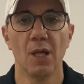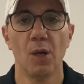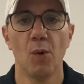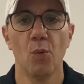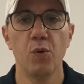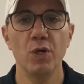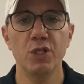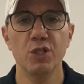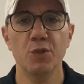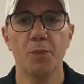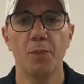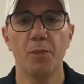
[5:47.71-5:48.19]

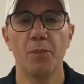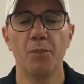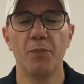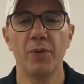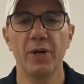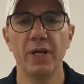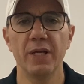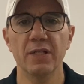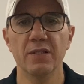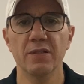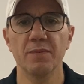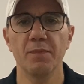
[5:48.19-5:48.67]
Which
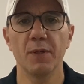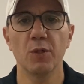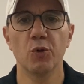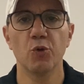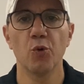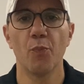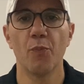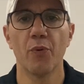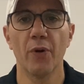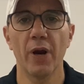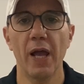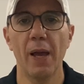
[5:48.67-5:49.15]
brings me to
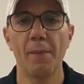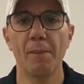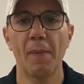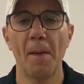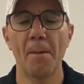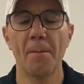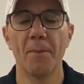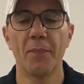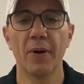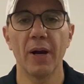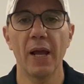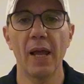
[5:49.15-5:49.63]
Bremer.
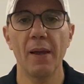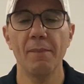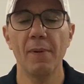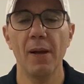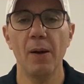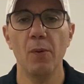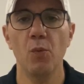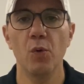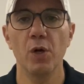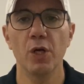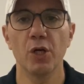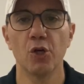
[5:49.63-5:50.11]

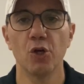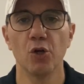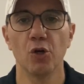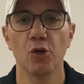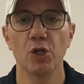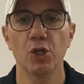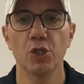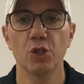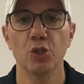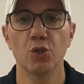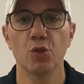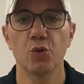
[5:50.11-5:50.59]
Bremer, we're
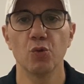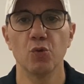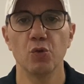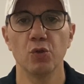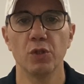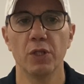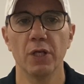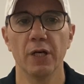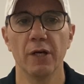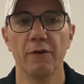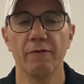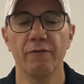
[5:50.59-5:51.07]
going to
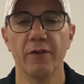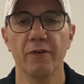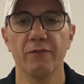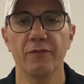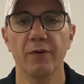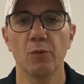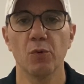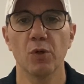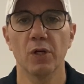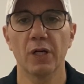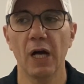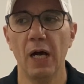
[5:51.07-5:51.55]
the
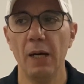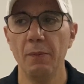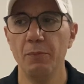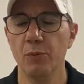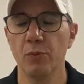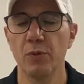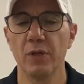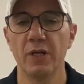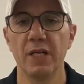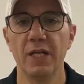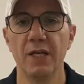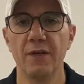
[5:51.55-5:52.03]
FIFA World Cup.
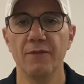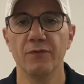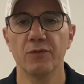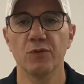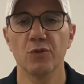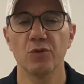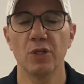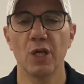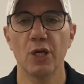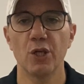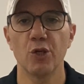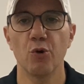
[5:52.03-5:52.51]
We leave
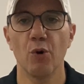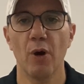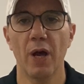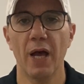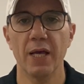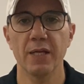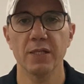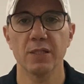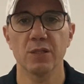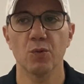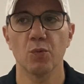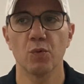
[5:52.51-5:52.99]
to the
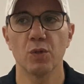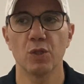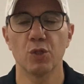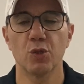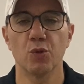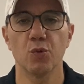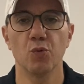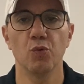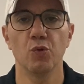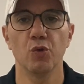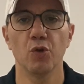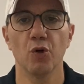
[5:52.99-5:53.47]
US with
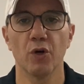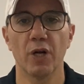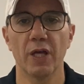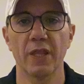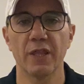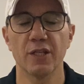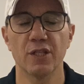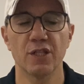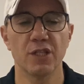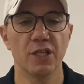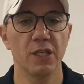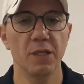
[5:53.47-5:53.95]
Tudor
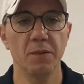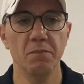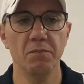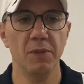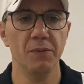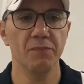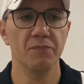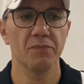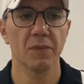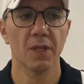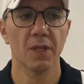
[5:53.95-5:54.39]
and the team.